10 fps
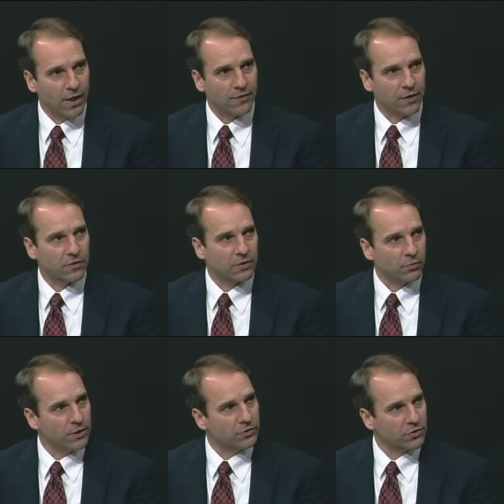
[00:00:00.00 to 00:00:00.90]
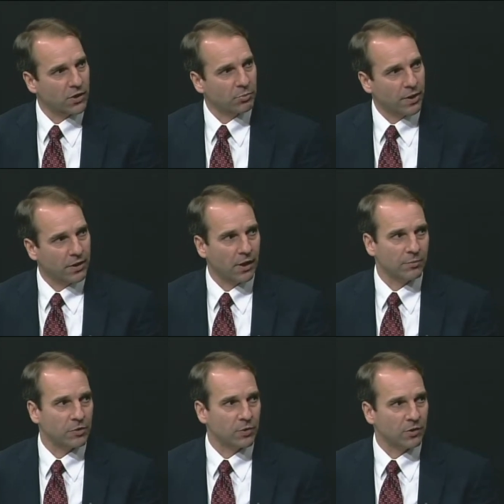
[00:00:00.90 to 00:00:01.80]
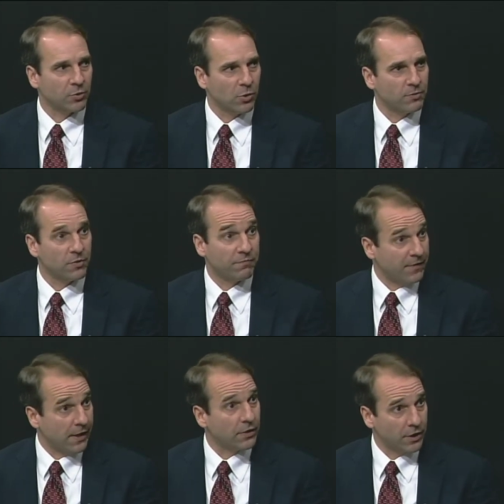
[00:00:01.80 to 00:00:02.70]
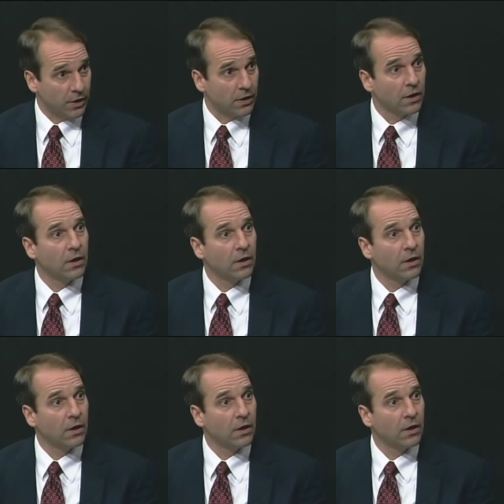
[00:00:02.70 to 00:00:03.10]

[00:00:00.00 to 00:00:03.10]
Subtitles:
I think there's a real strong parallel between the failure